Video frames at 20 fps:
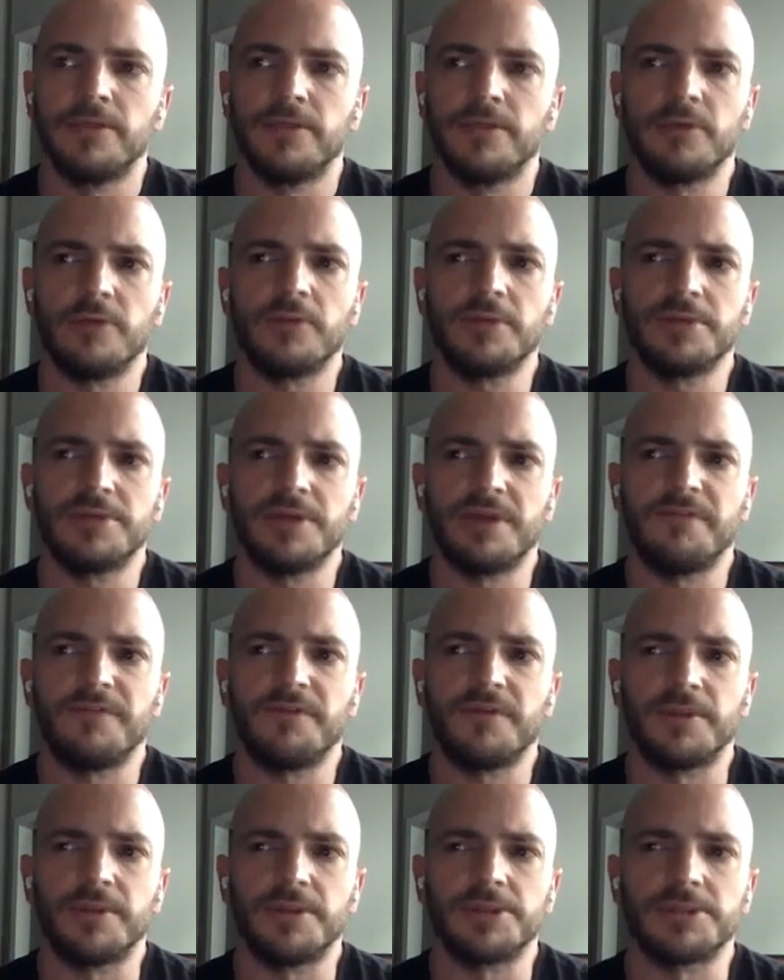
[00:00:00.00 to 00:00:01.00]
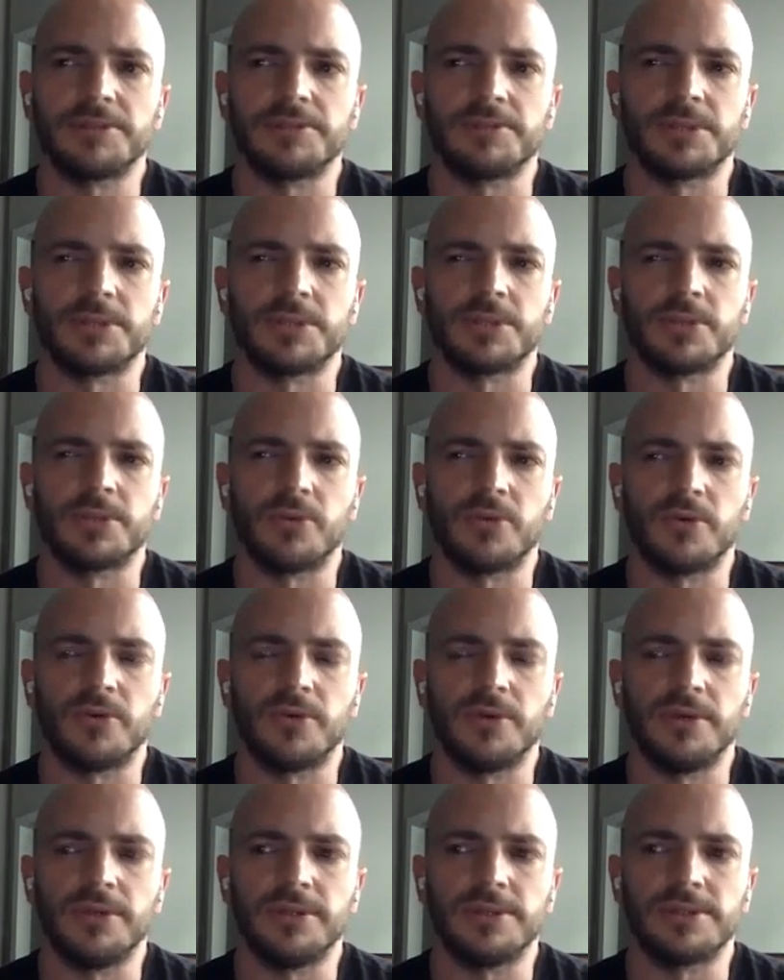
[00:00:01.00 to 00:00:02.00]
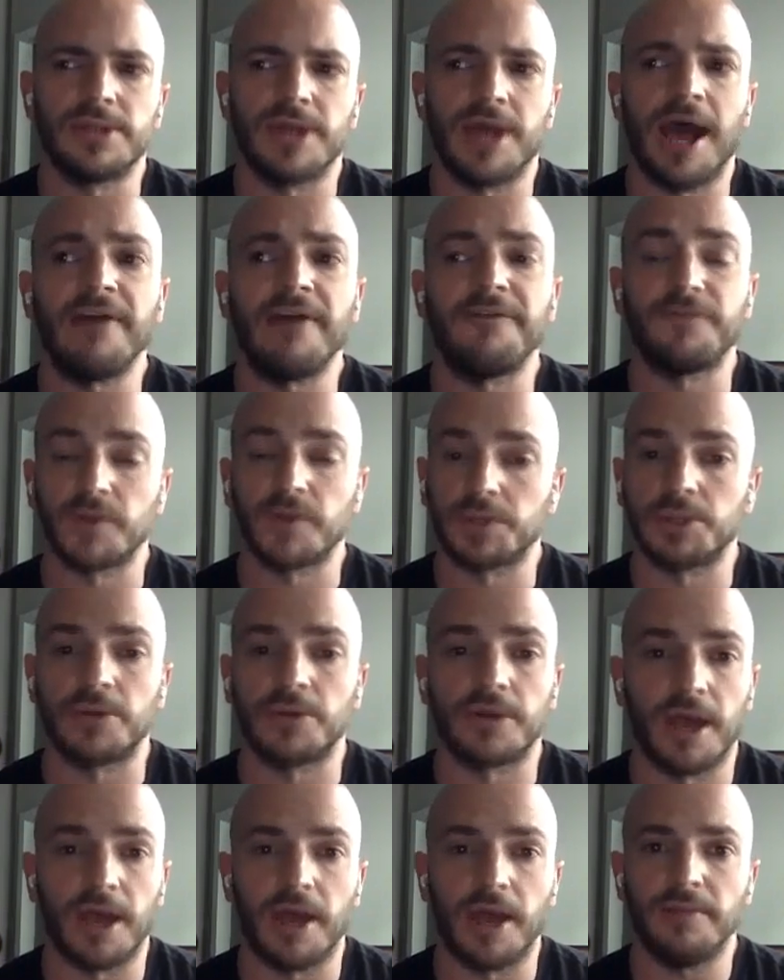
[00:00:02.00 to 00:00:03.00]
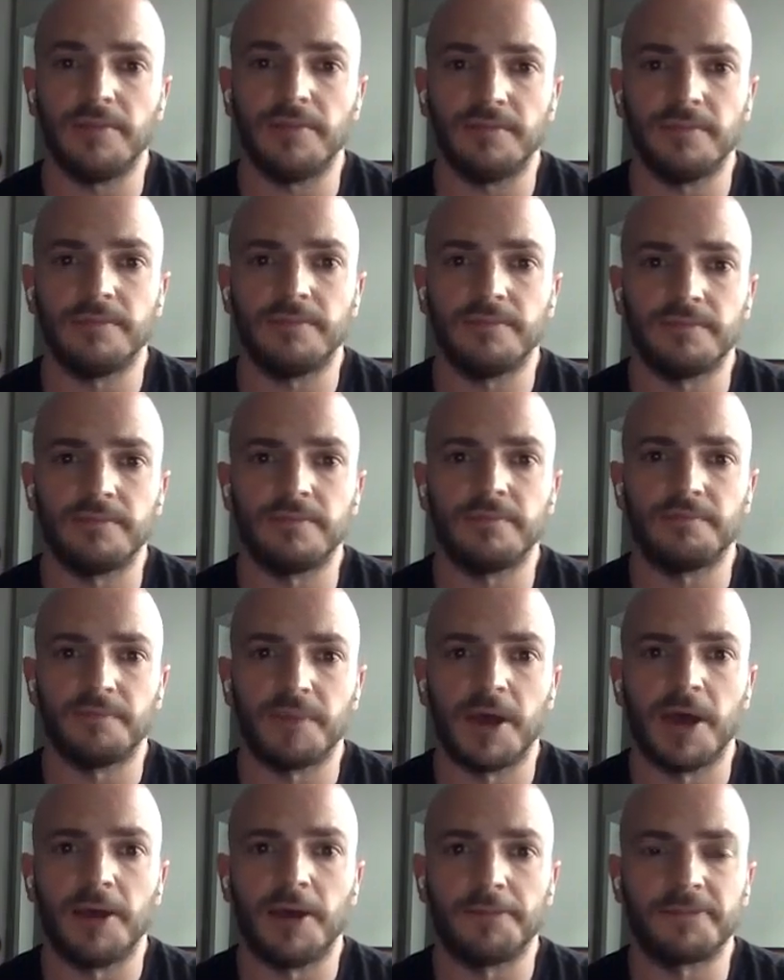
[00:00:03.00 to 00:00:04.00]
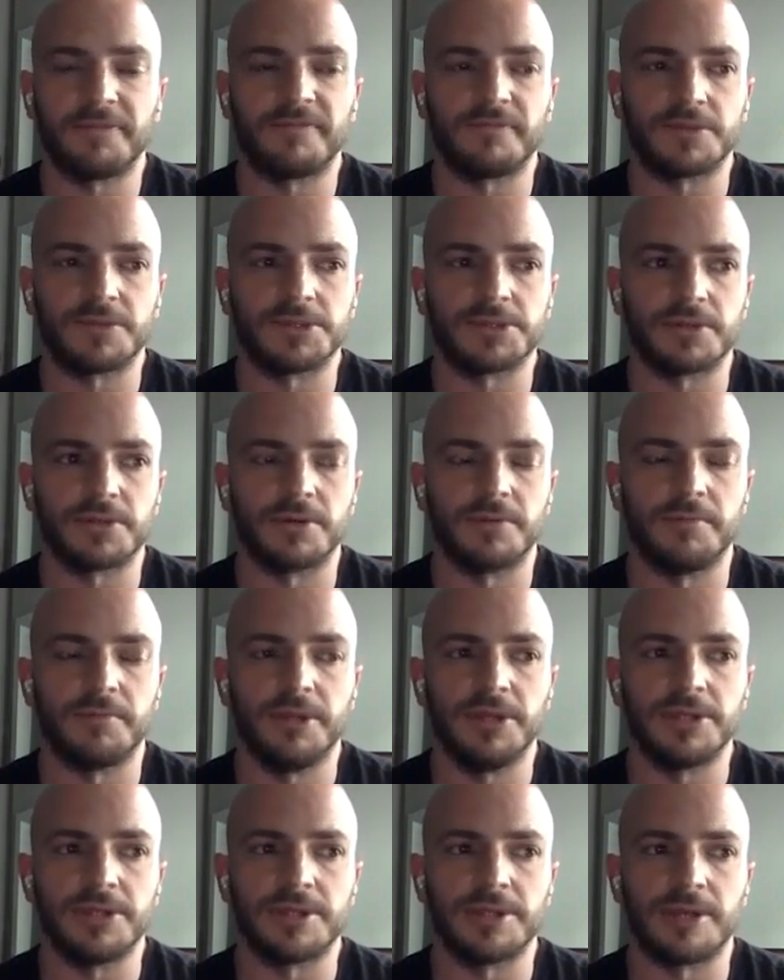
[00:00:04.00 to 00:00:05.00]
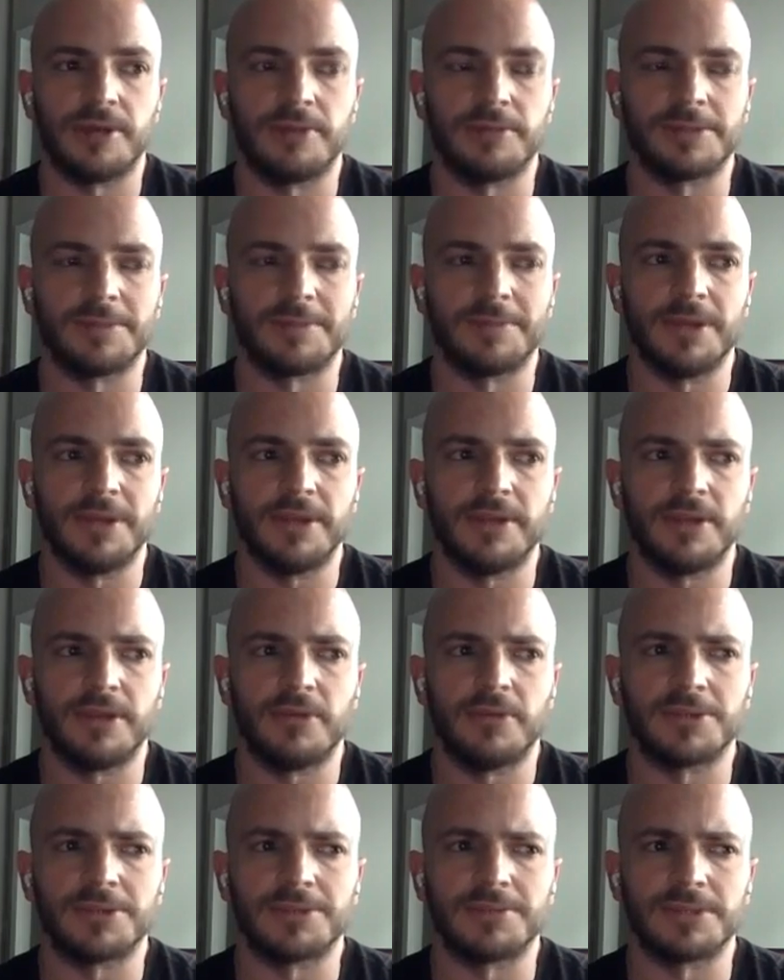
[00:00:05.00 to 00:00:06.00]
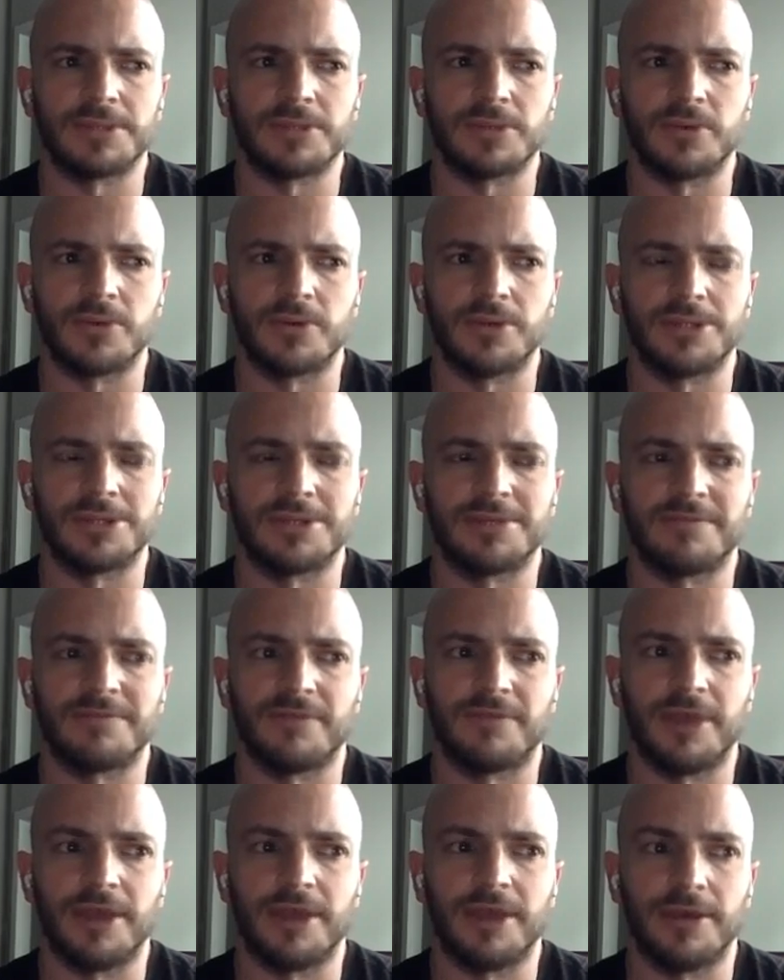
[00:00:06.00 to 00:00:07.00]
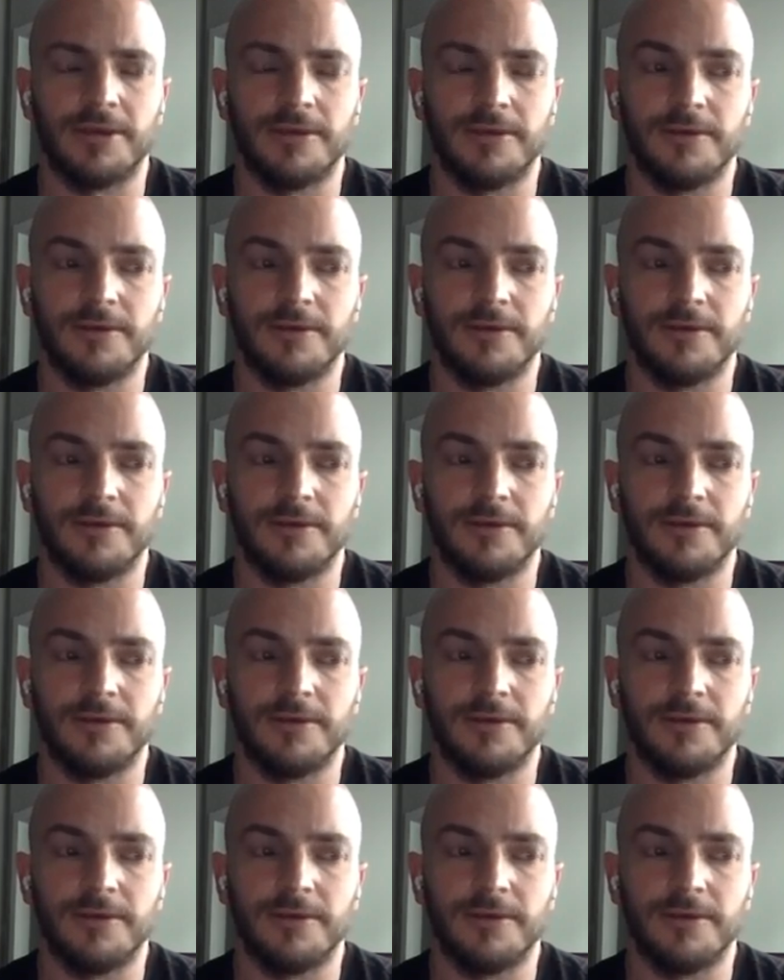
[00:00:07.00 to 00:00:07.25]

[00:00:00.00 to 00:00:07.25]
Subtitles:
there were definitely some stories. I for sure got popped for sure many times, but there were some stories of like